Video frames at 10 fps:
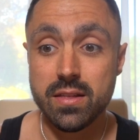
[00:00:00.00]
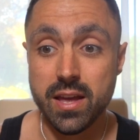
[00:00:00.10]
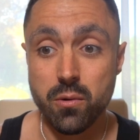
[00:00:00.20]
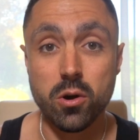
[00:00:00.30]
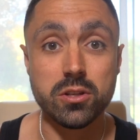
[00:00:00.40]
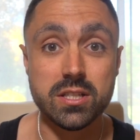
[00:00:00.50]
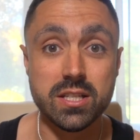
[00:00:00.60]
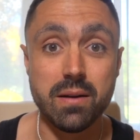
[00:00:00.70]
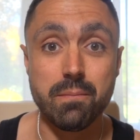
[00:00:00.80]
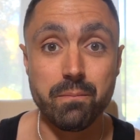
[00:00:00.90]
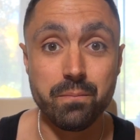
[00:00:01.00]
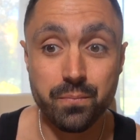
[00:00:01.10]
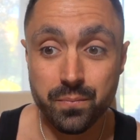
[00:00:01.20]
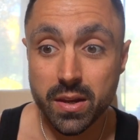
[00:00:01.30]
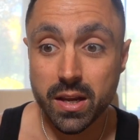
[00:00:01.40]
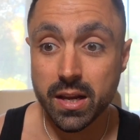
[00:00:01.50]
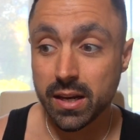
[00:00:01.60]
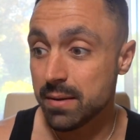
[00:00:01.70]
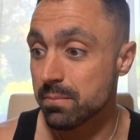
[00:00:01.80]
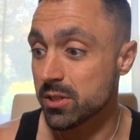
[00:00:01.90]
there was some
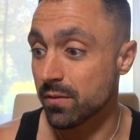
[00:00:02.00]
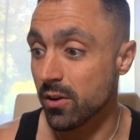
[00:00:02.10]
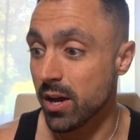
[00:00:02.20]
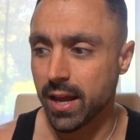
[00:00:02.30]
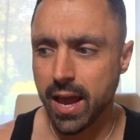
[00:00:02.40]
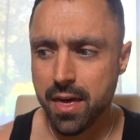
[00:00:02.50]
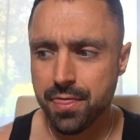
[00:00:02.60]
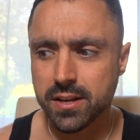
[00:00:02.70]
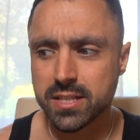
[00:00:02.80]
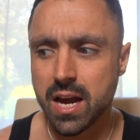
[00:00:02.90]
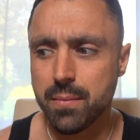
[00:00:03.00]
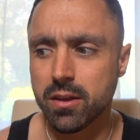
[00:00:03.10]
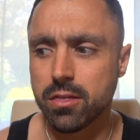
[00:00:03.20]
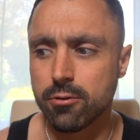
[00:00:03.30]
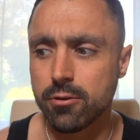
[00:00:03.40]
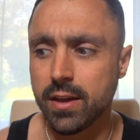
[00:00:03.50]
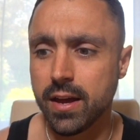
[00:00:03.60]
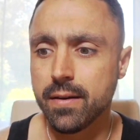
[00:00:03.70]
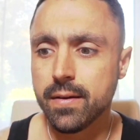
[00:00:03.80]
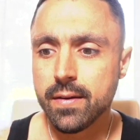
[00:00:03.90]
glimpse of like ethics coming through
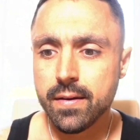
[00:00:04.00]
there.